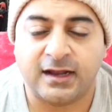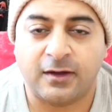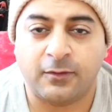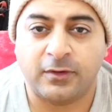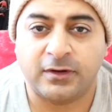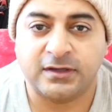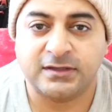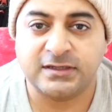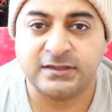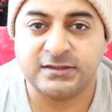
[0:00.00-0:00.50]
I
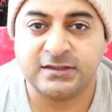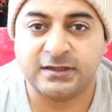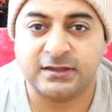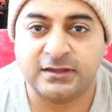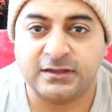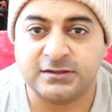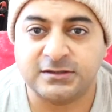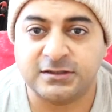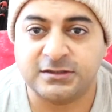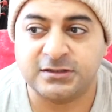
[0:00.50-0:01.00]
want to teach
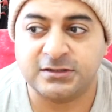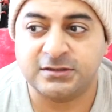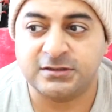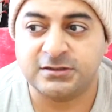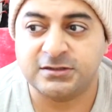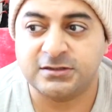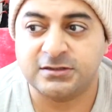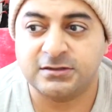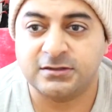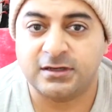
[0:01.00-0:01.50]
English in
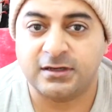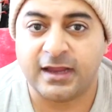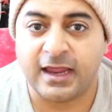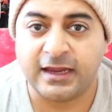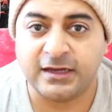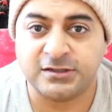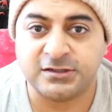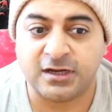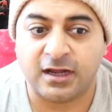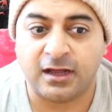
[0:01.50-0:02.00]

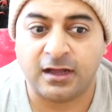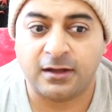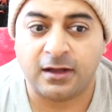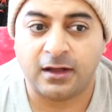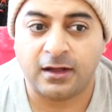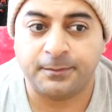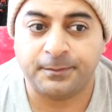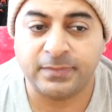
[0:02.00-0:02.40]
Asia,